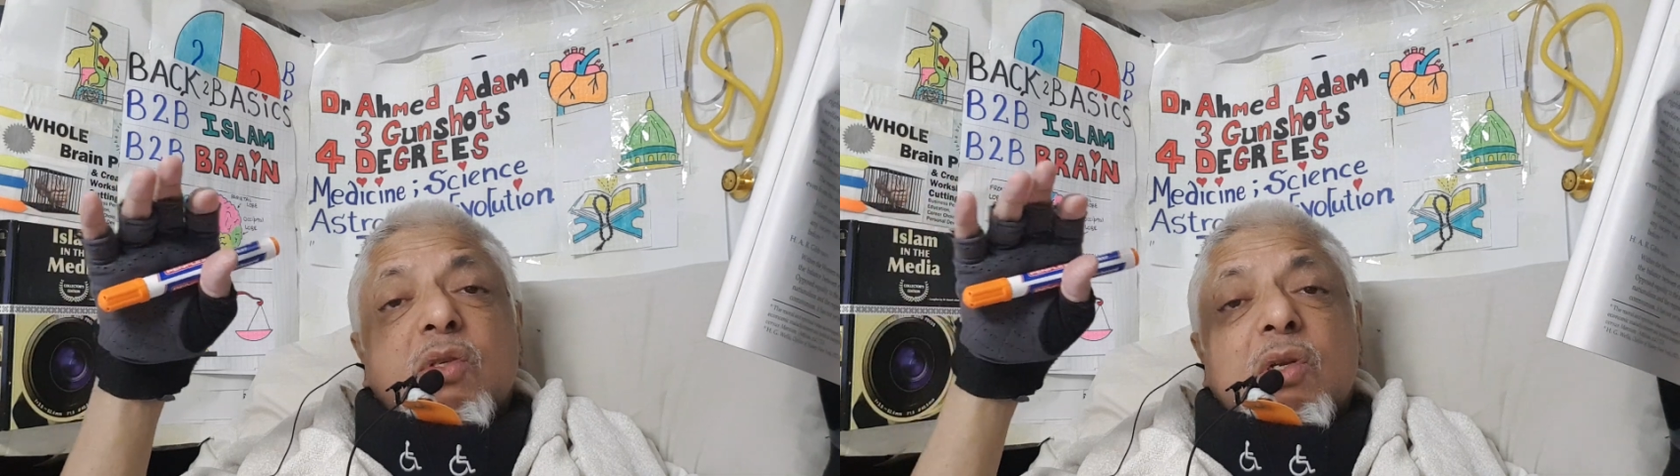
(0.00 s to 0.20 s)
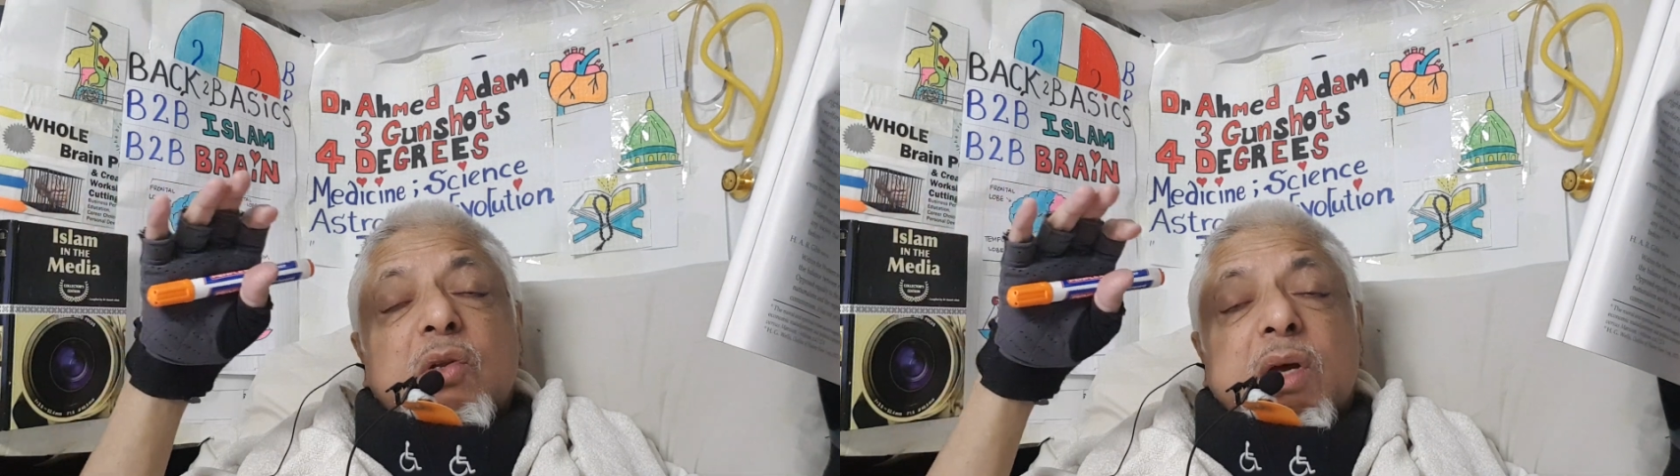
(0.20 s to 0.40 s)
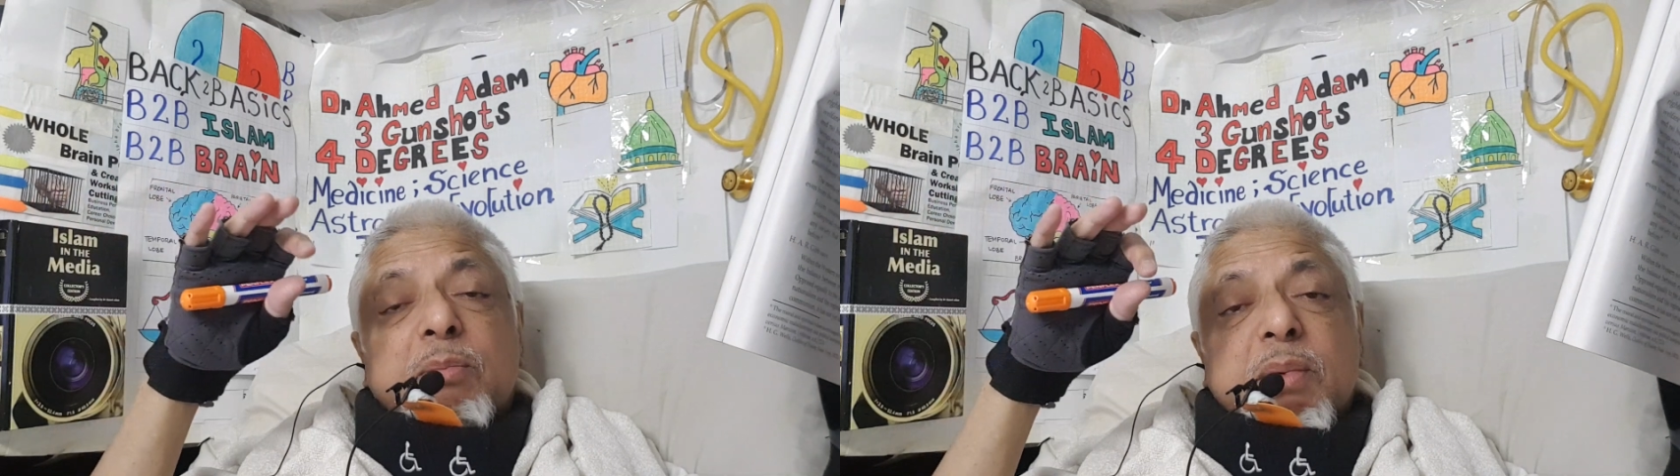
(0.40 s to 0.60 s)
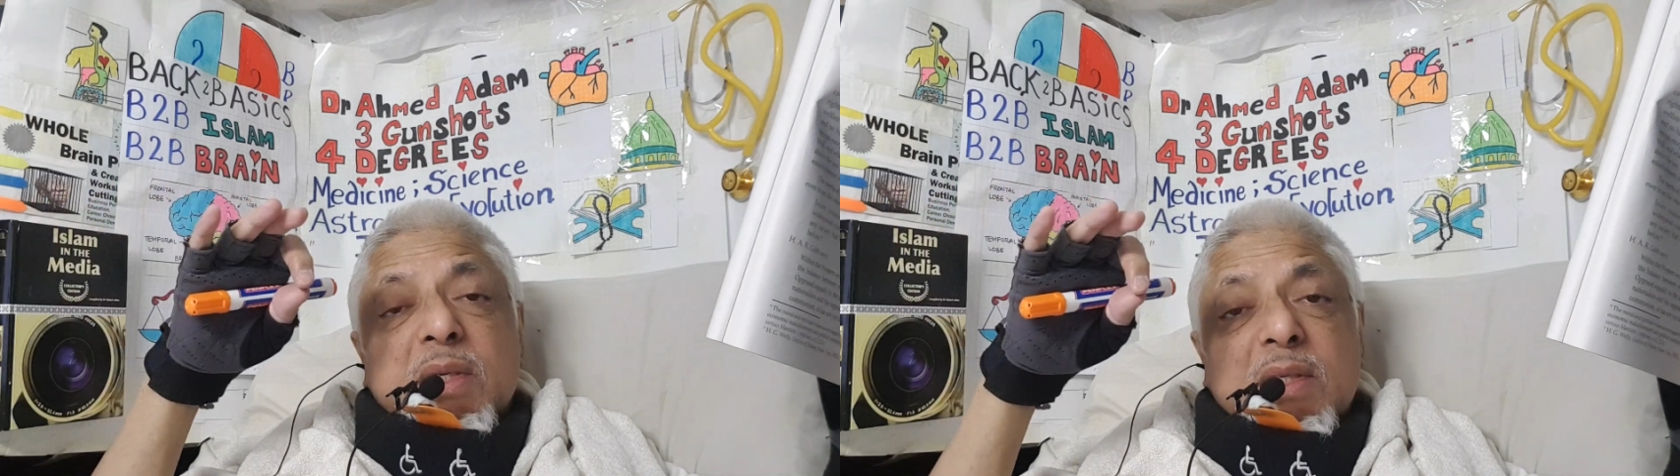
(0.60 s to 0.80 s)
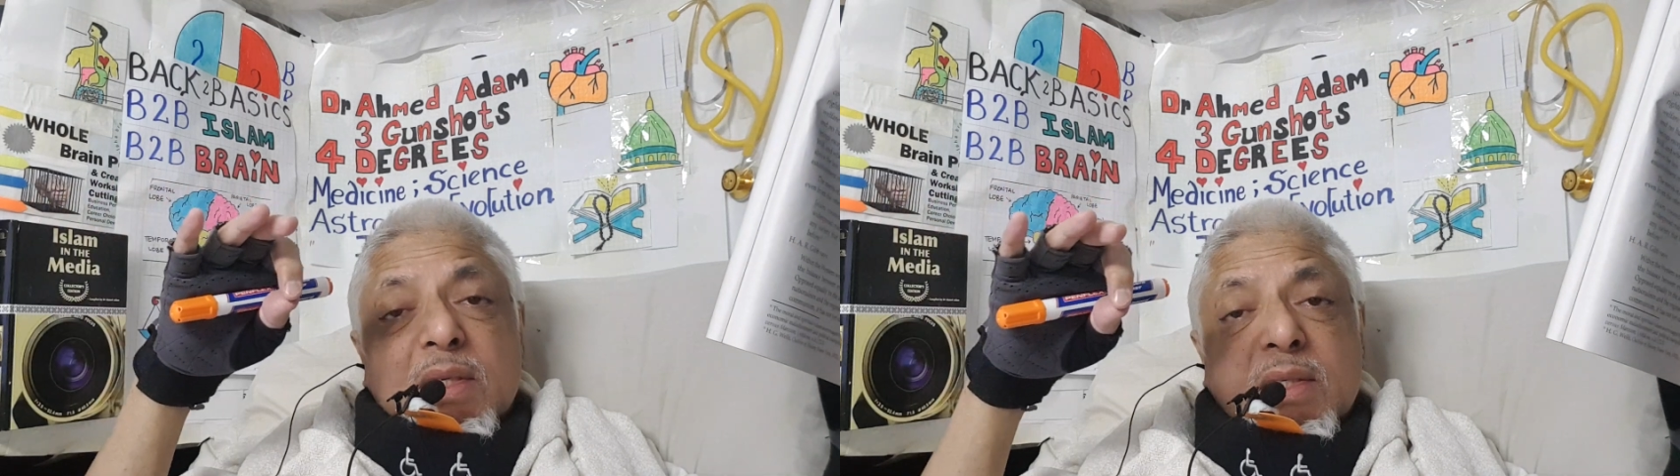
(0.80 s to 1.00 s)
you need to get
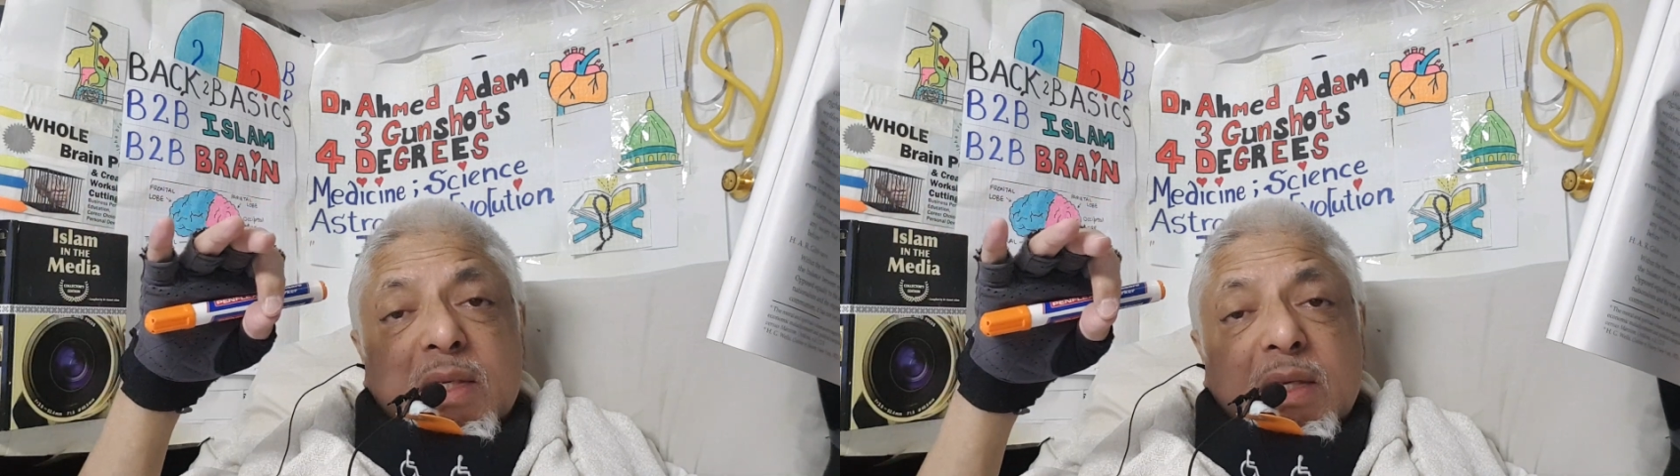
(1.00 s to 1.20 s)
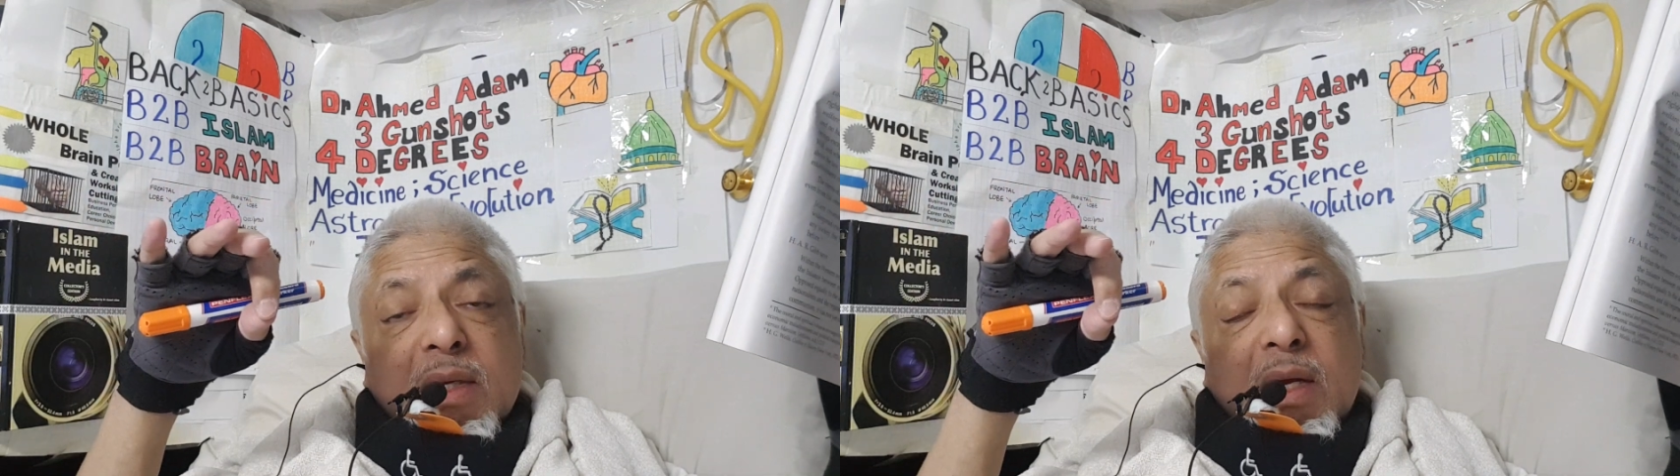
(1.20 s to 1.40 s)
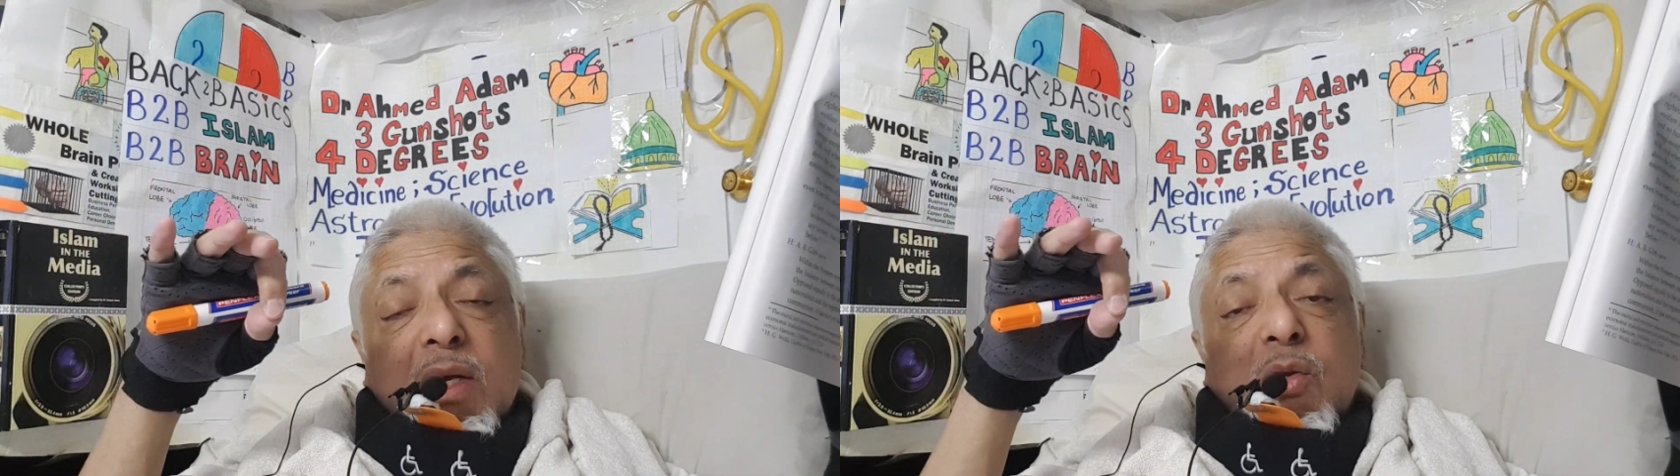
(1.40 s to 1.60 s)
peace in a city.